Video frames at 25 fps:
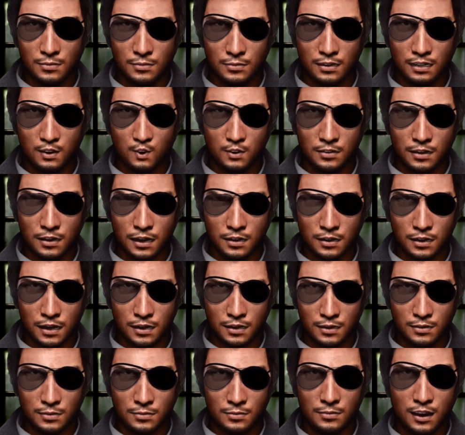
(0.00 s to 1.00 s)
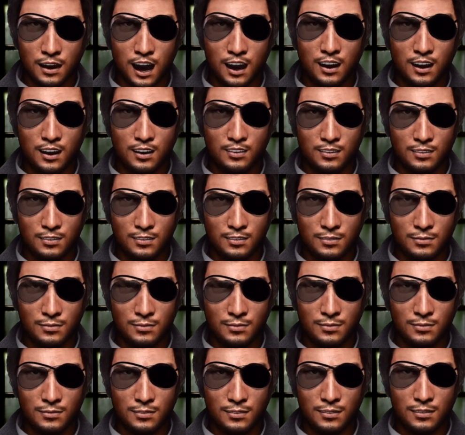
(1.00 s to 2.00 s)
I said, look, a car
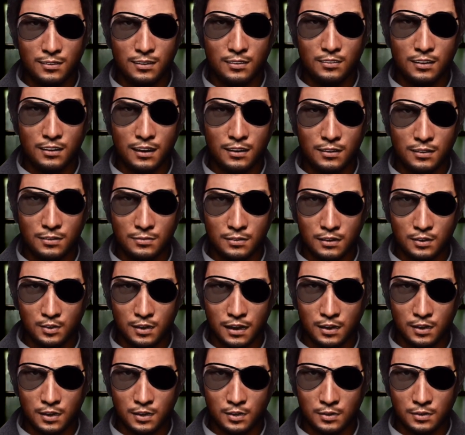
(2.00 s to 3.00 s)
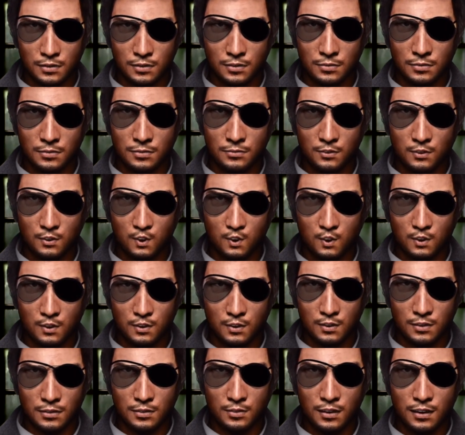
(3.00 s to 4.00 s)
gaming station,
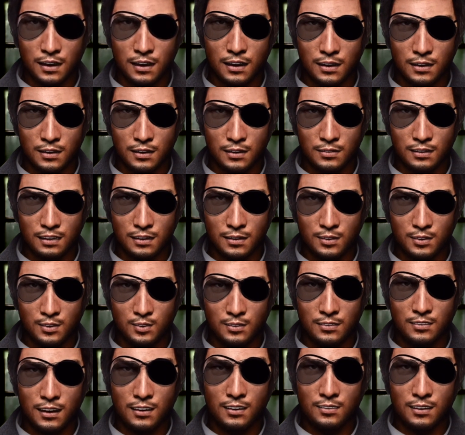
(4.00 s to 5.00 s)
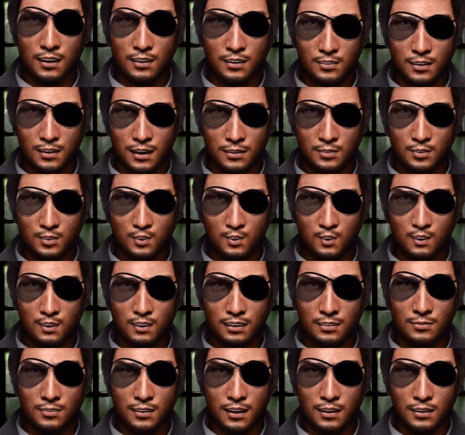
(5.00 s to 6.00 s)
food gaming station. Okay, I'm
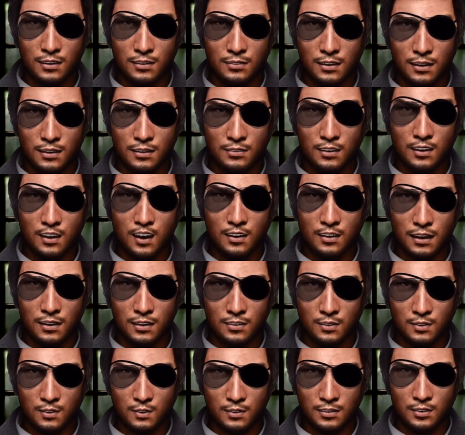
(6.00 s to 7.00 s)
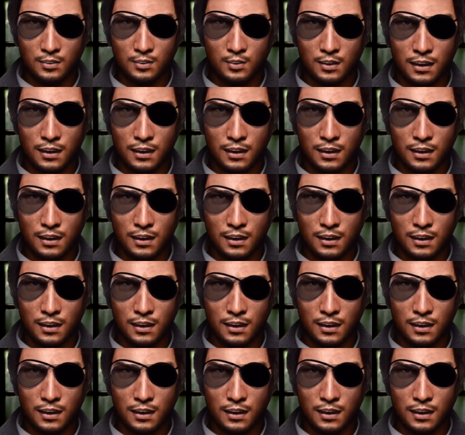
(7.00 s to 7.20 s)
super skinny and I'm walking everywhere.